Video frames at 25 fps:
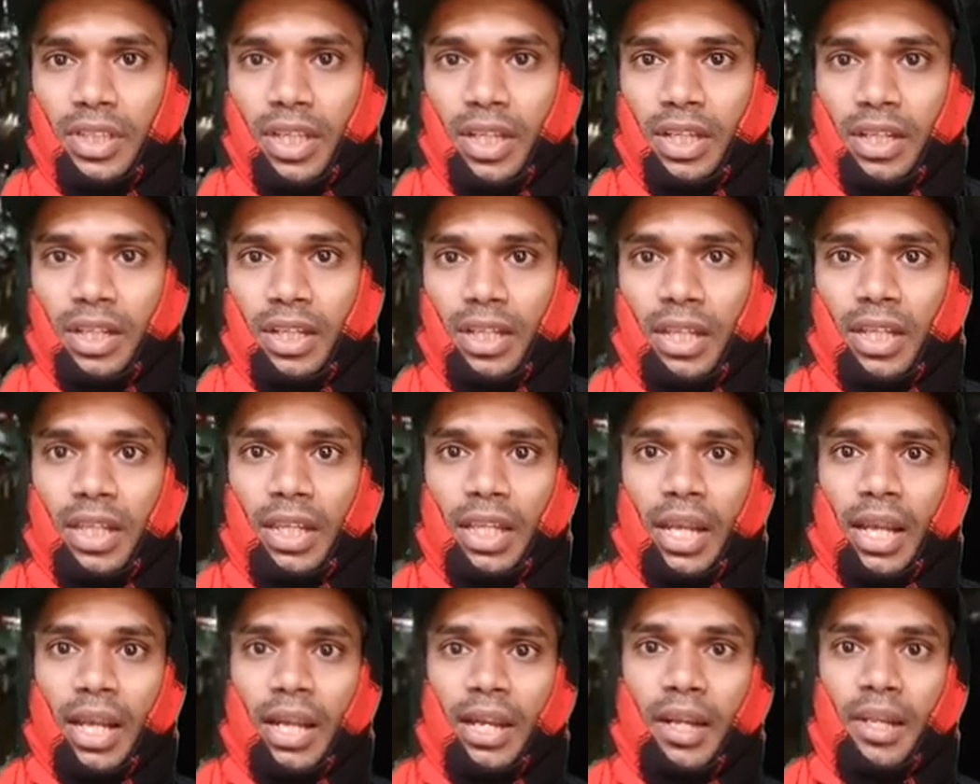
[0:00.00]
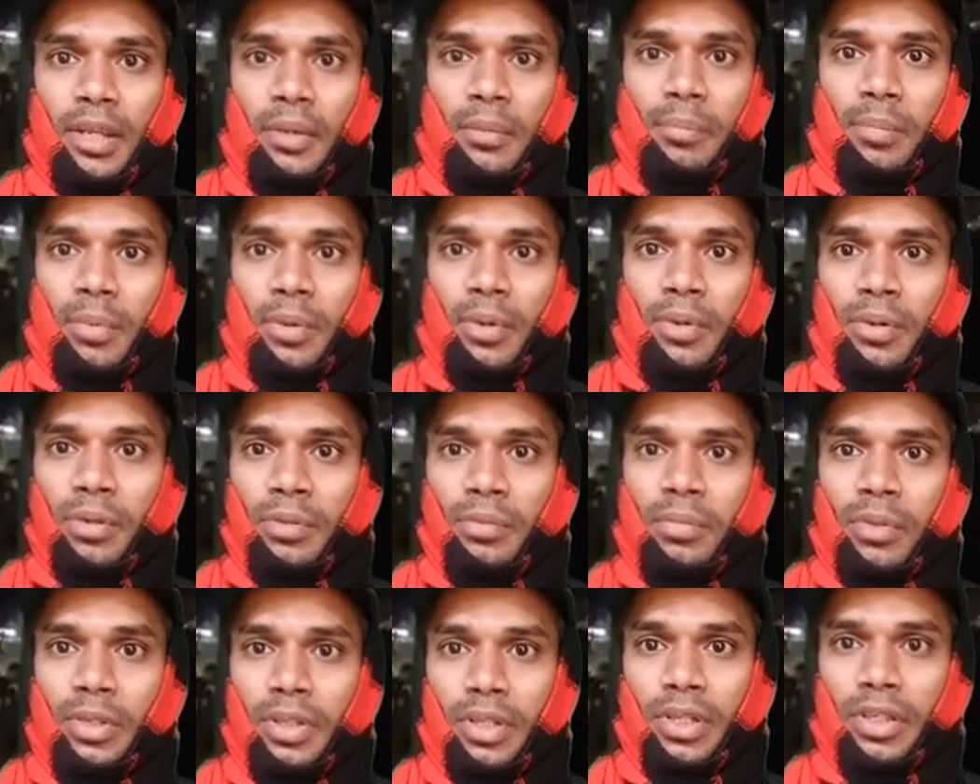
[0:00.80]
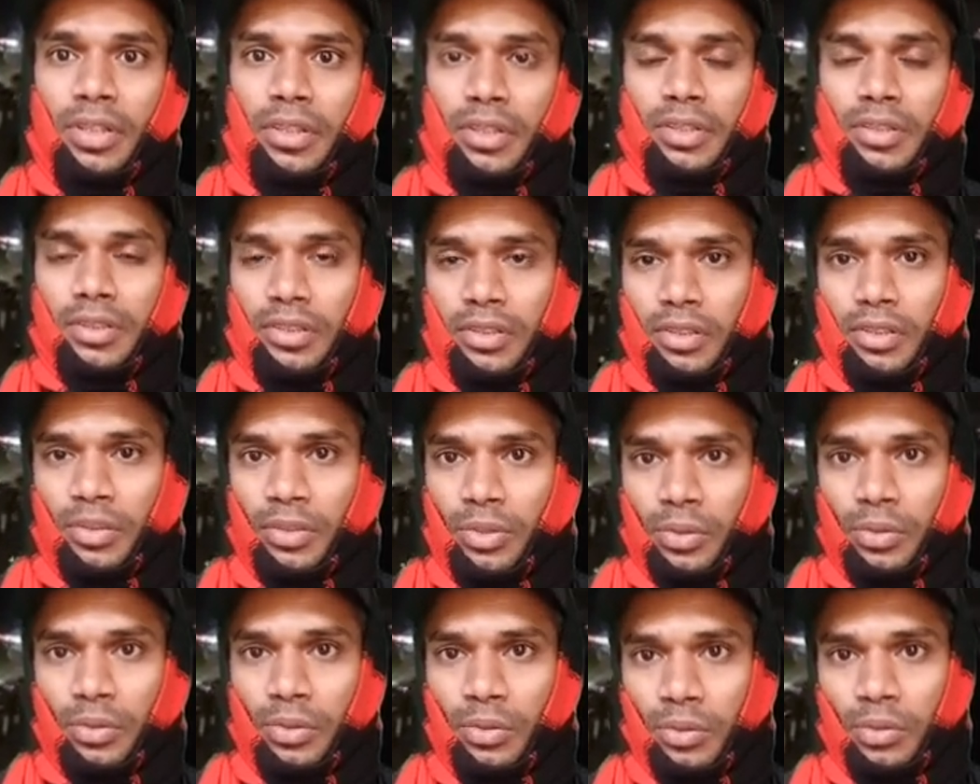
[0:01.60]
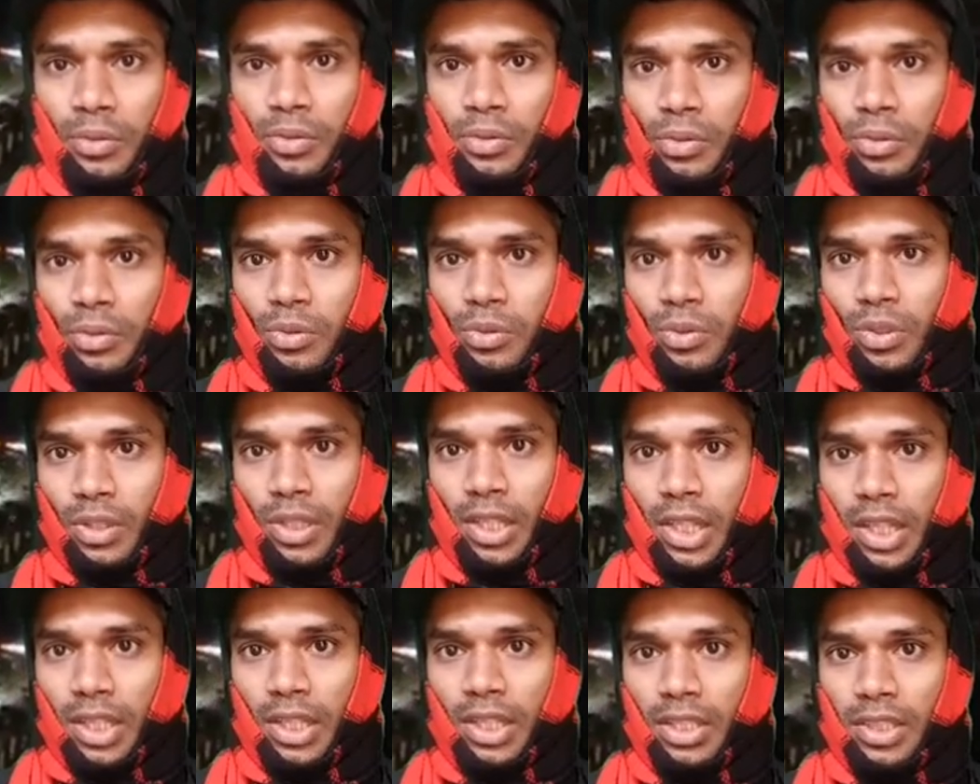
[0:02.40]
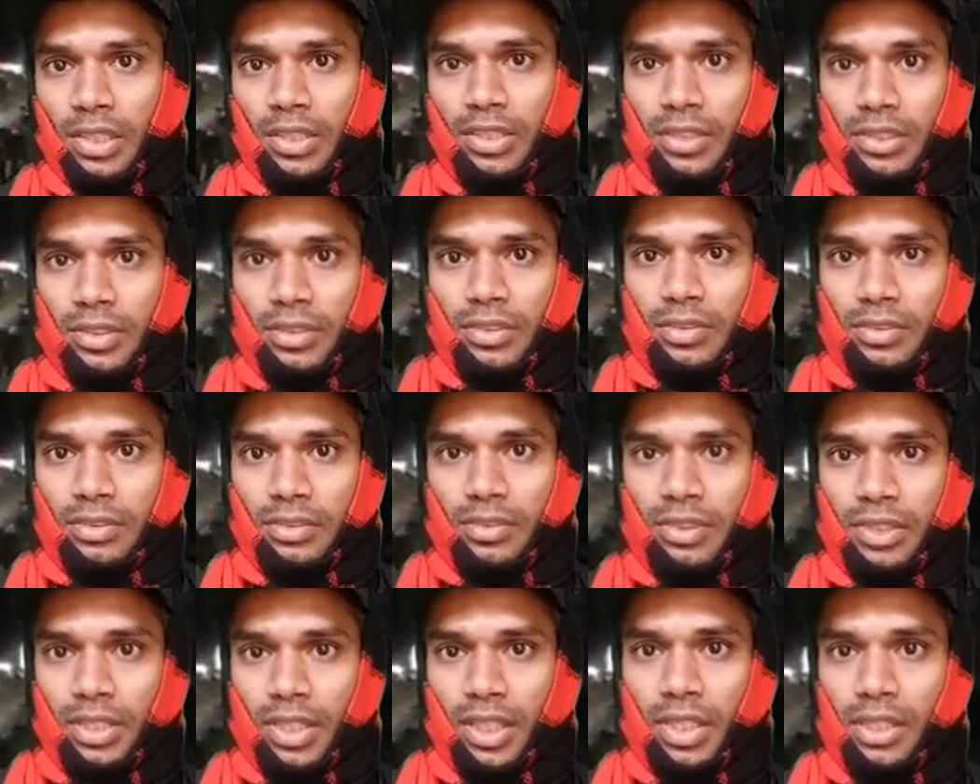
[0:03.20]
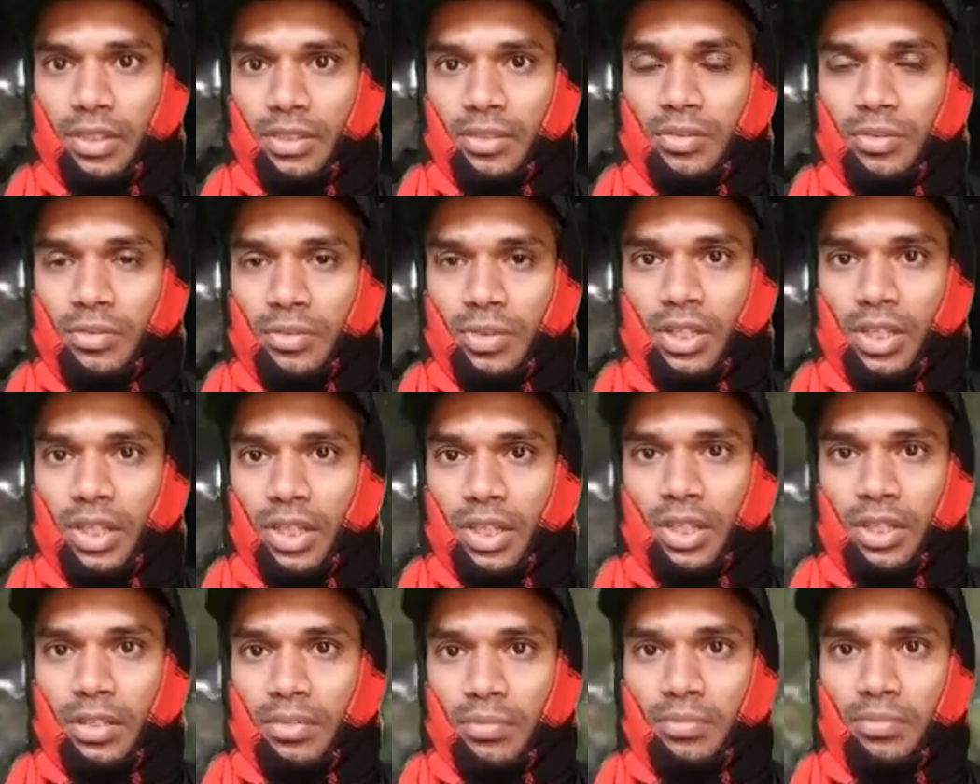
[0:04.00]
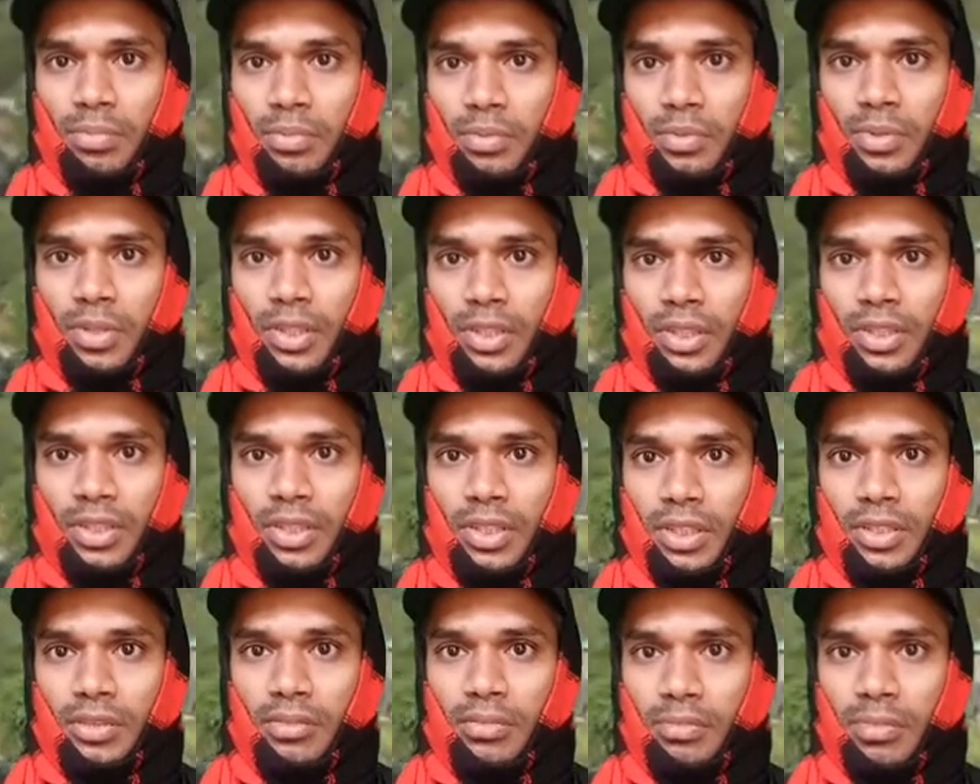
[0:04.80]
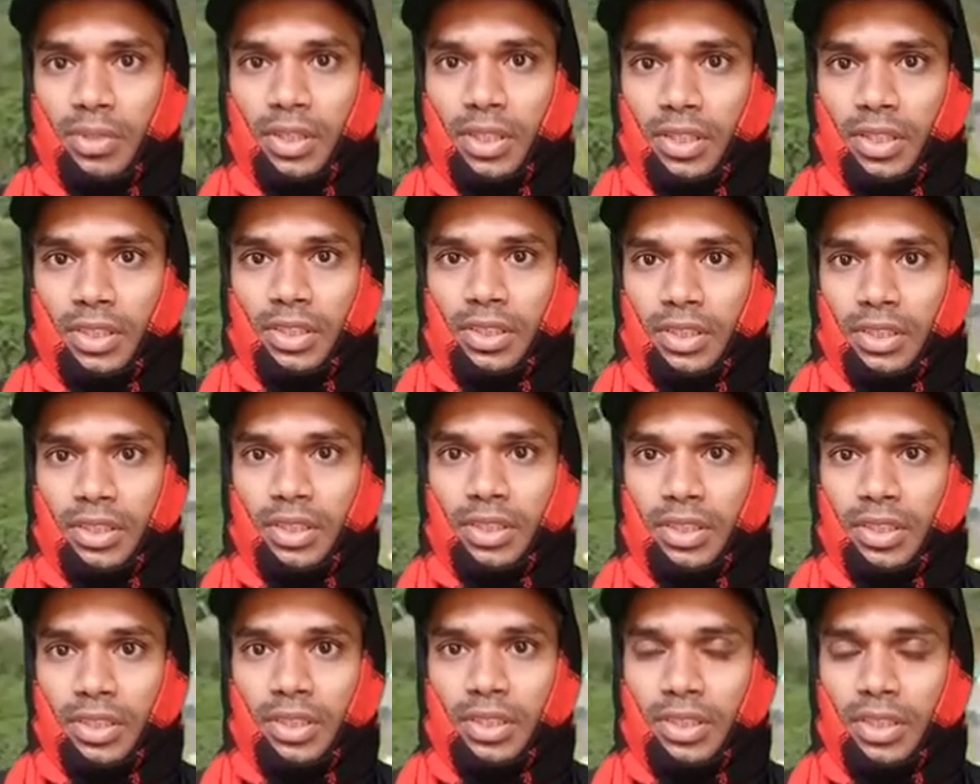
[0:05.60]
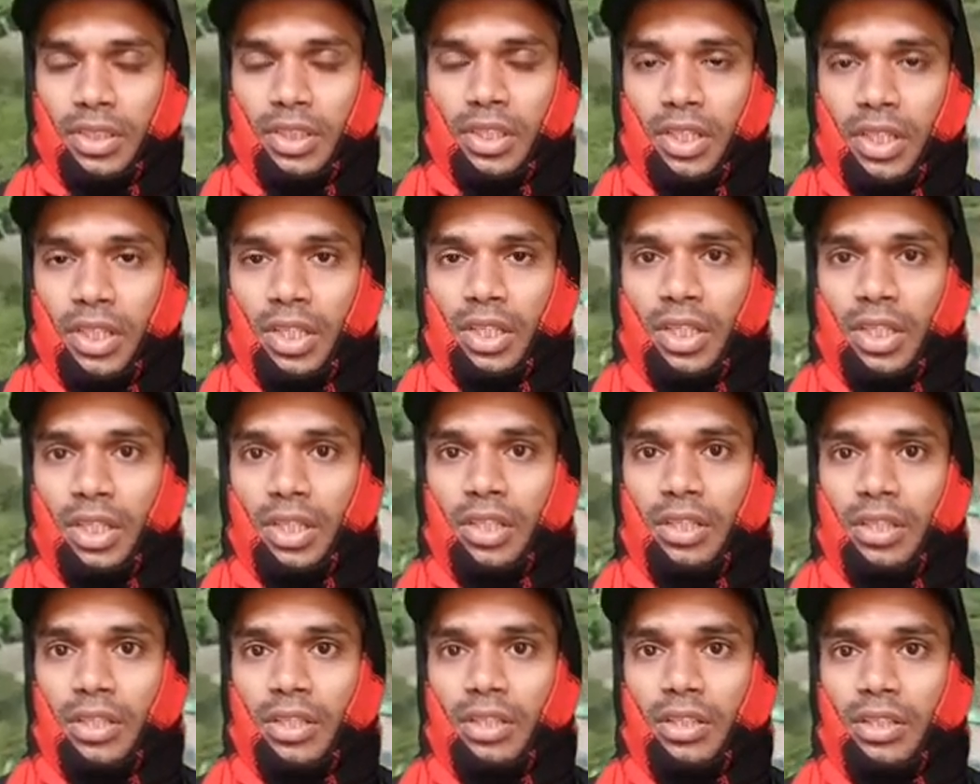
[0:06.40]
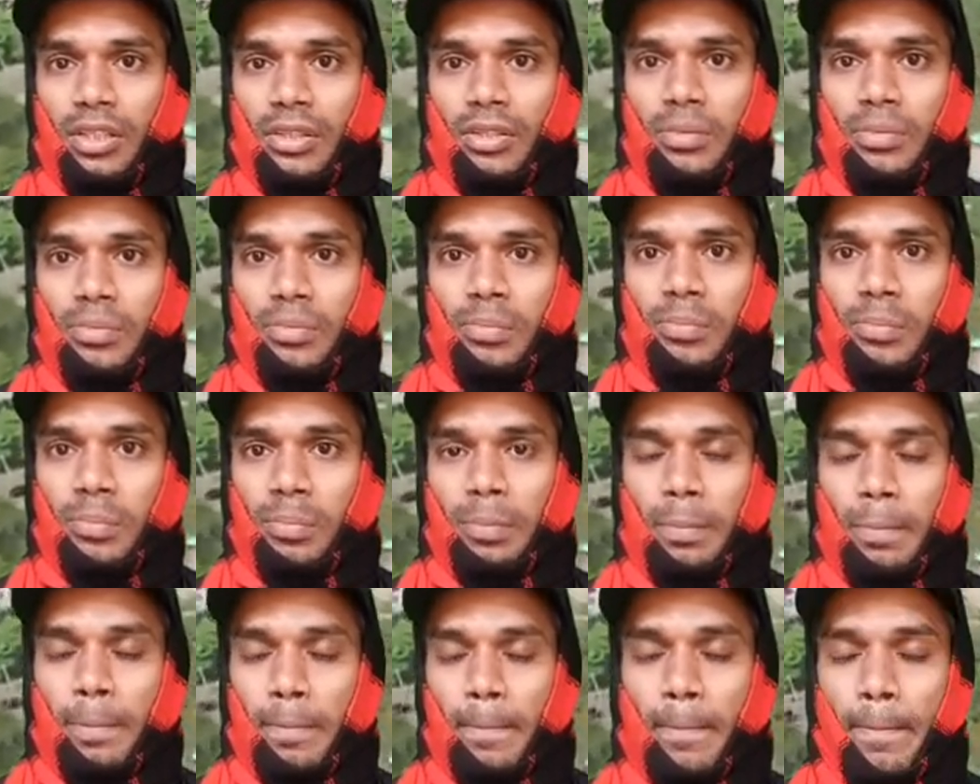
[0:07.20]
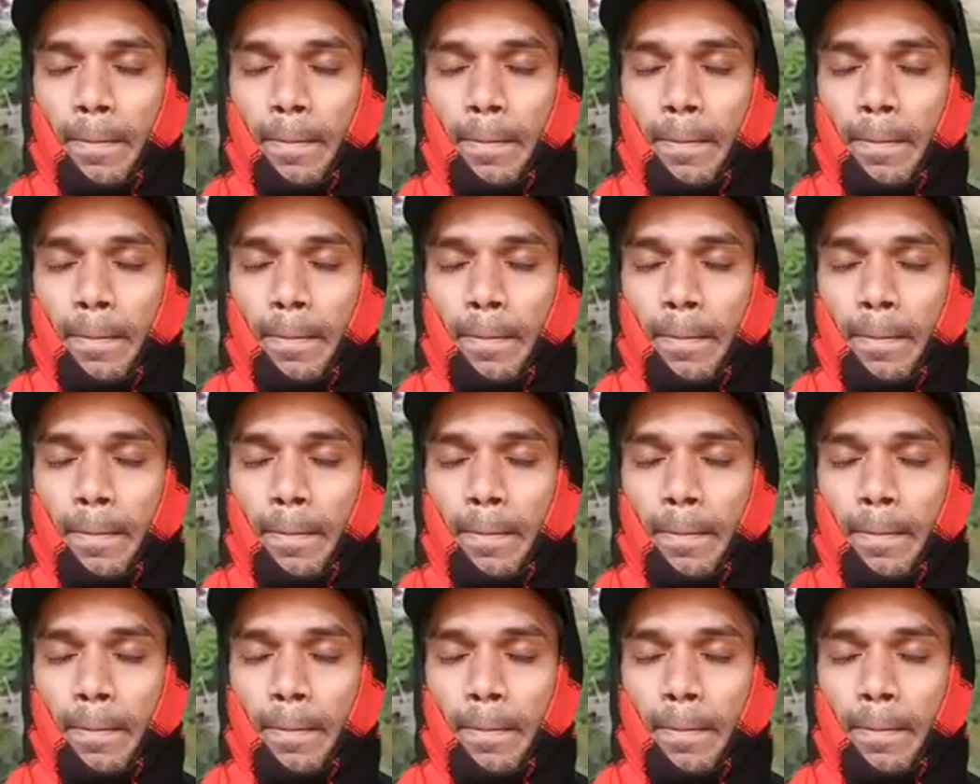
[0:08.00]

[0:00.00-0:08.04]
That lighting power very low look like, then Kuala Lumpur and then Malaysia, um,